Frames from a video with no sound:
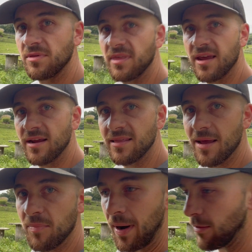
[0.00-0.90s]
thing
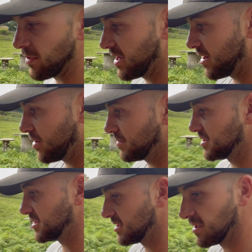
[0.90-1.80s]
that probably
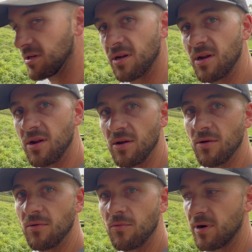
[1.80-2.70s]
helps
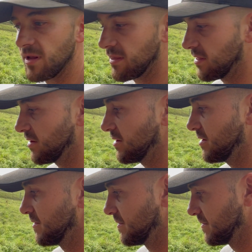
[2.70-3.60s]
with
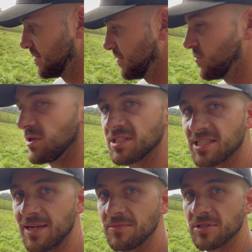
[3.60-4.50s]
what
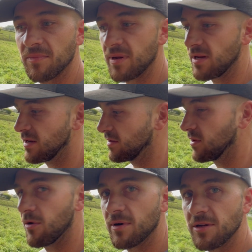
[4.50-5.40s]
seems to be
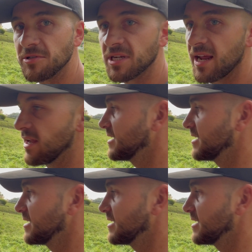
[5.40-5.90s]
lower use of hay